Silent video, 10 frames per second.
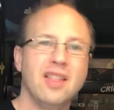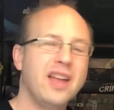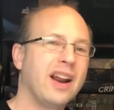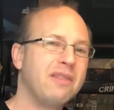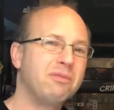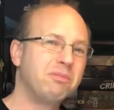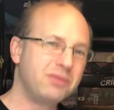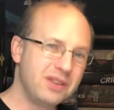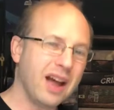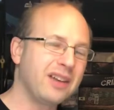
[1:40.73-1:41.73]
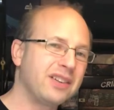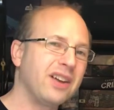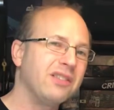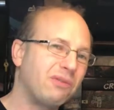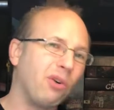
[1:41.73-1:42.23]
that I've not
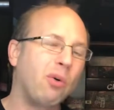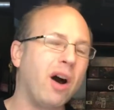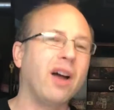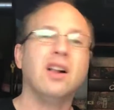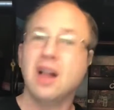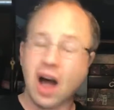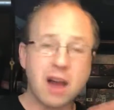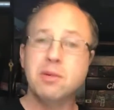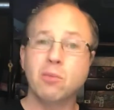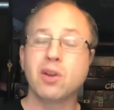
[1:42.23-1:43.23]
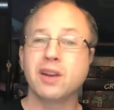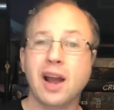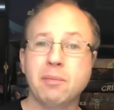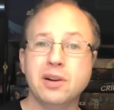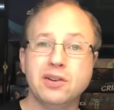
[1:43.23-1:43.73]
done for a while, I'd be more than
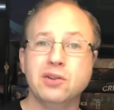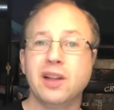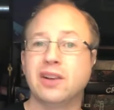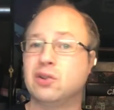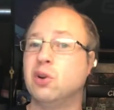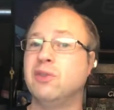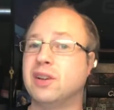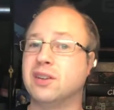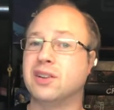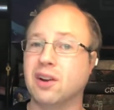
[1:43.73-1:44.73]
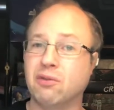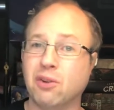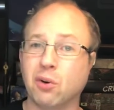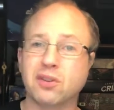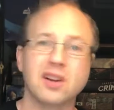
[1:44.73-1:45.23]
happy to do that too if it gets enough
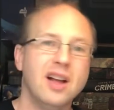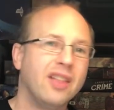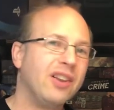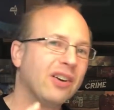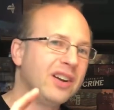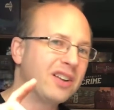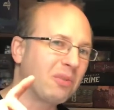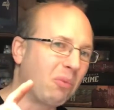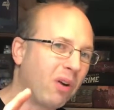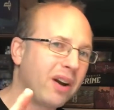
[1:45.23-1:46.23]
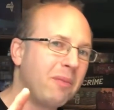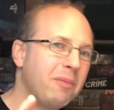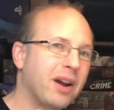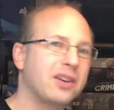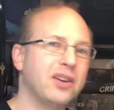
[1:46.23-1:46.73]
votes. There is one I'm
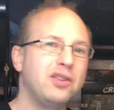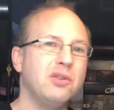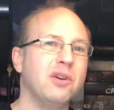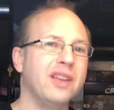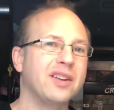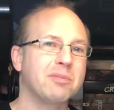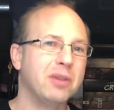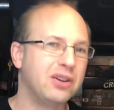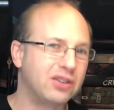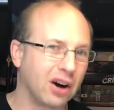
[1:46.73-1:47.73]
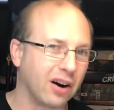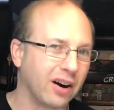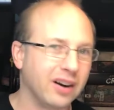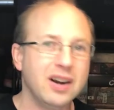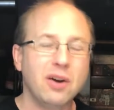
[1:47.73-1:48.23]
not going to do, and that's
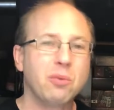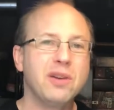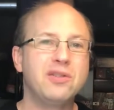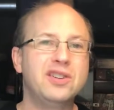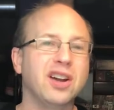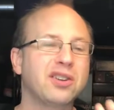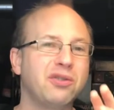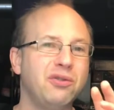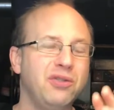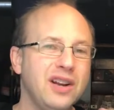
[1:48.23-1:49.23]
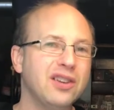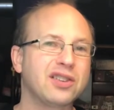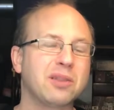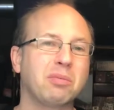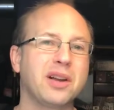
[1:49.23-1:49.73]
Madara. We have just
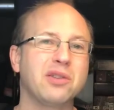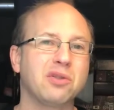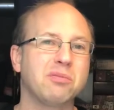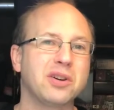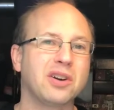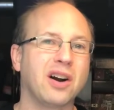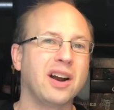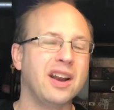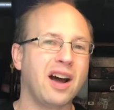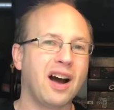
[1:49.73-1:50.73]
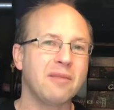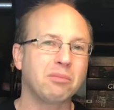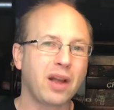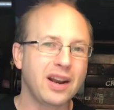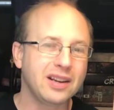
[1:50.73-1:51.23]
finished the playthrough of Madara, and I'm
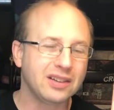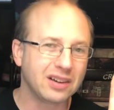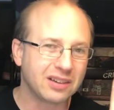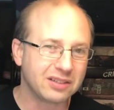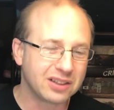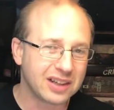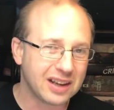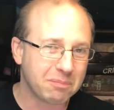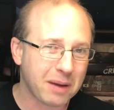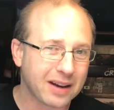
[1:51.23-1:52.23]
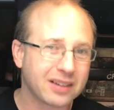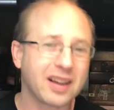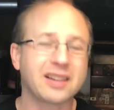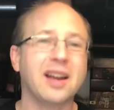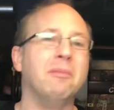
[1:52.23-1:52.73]
planning to get back to
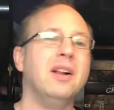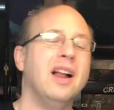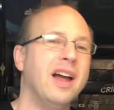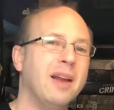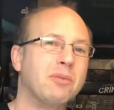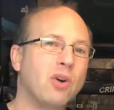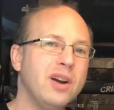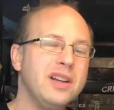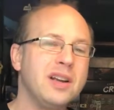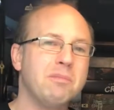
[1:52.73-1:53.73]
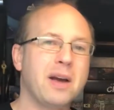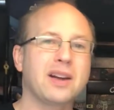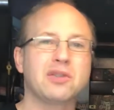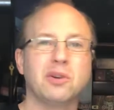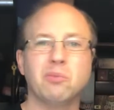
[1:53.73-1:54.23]
that game. And I'm going to get
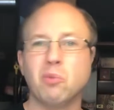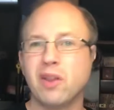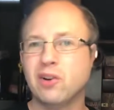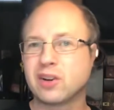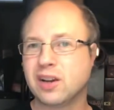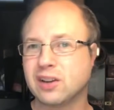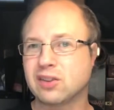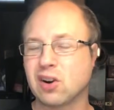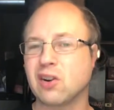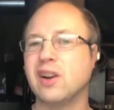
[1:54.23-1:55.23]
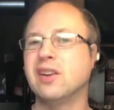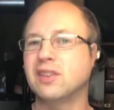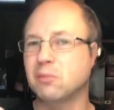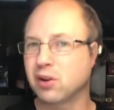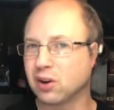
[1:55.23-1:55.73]
back to it when their Kickstarter hits.
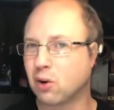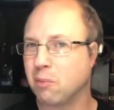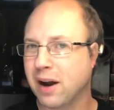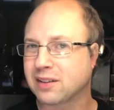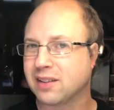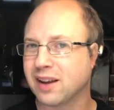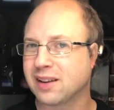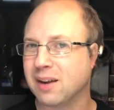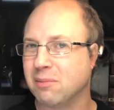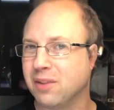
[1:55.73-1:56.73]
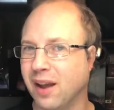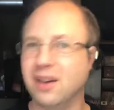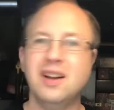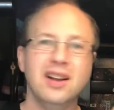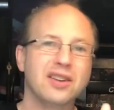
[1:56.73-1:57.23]
I'm going to go back to that game then.
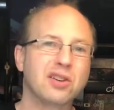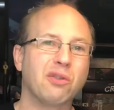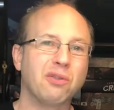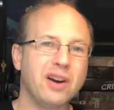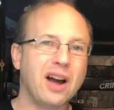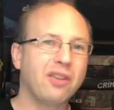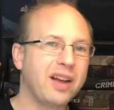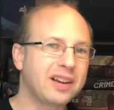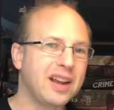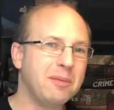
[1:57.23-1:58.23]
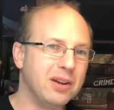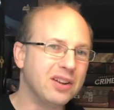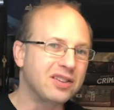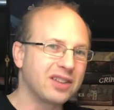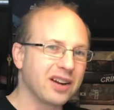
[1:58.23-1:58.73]
So for now, that game
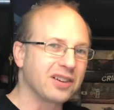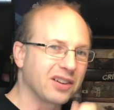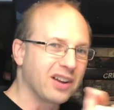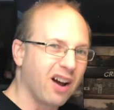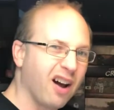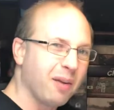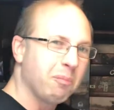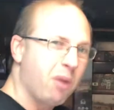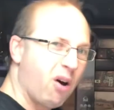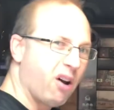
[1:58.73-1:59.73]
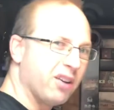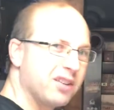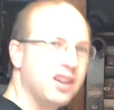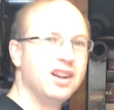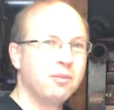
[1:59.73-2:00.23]
is technically on
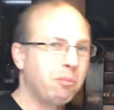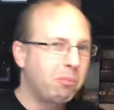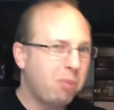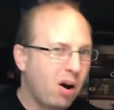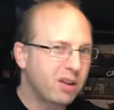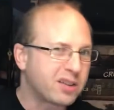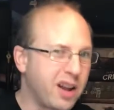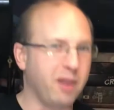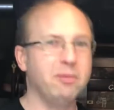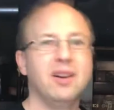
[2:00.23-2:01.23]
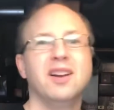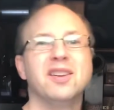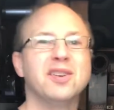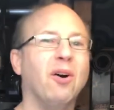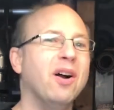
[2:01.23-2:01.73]
pause game.
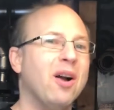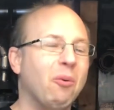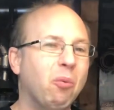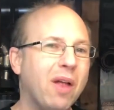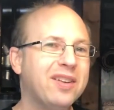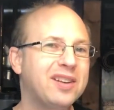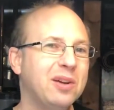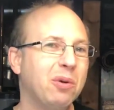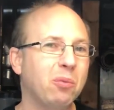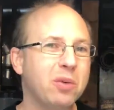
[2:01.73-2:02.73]
So let's see what